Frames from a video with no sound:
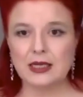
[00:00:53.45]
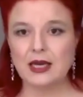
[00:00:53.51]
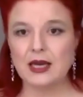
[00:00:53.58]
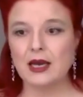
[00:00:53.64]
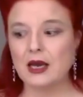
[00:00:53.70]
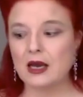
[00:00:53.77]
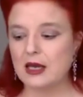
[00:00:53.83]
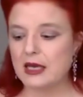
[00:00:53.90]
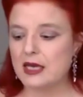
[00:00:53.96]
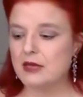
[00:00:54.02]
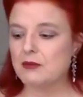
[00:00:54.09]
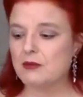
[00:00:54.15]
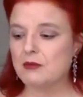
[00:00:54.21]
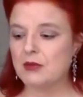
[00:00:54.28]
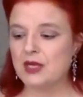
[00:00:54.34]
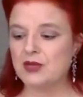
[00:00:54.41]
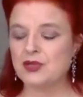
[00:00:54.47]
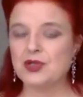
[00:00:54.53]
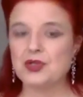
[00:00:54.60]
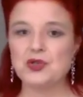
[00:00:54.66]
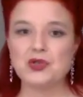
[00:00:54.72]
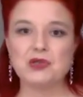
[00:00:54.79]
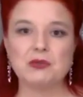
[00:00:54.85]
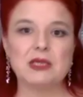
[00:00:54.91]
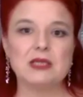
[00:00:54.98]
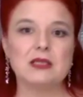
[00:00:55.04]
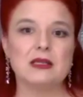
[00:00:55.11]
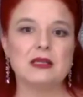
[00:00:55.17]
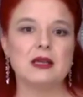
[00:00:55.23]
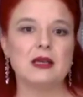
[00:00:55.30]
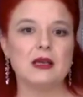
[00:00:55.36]
Uh, he introduced me
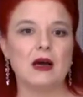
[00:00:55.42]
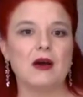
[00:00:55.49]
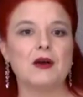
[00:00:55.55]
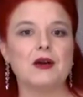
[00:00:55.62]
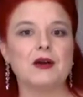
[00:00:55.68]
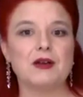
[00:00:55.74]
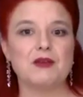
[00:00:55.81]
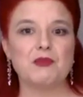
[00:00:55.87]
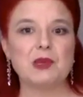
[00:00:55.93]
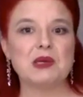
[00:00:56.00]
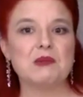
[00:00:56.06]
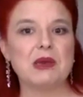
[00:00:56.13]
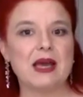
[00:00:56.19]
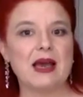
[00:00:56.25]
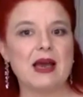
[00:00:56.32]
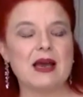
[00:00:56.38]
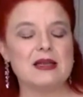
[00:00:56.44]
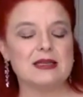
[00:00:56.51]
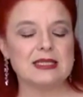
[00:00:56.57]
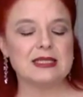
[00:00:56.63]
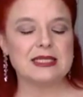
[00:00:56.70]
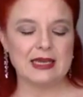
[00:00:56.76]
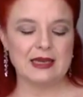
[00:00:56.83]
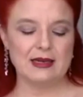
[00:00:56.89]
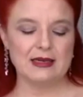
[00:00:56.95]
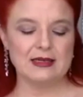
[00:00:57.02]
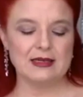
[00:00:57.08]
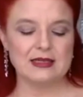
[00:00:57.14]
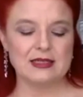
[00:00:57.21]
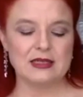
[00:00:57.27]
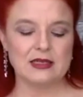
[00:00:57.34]
to the art of big band
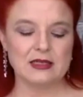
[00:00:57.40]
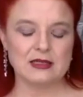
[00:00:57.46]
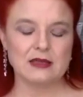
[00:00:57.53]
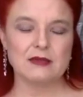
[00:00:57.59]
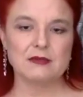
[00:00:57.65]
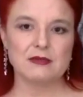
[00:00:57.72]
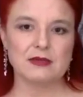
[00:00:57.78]
and uh,